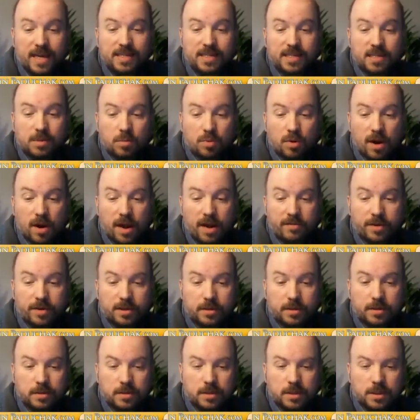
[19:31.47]
and some private
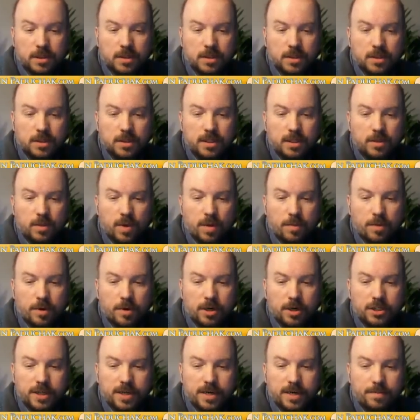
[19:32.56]
in
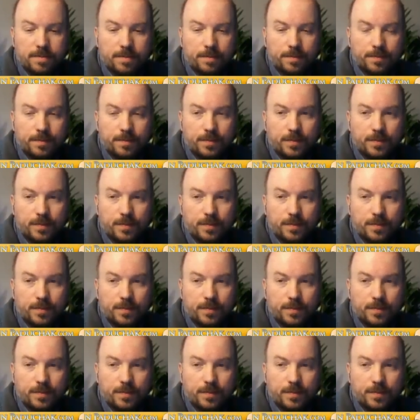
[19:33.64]
WebinarJam.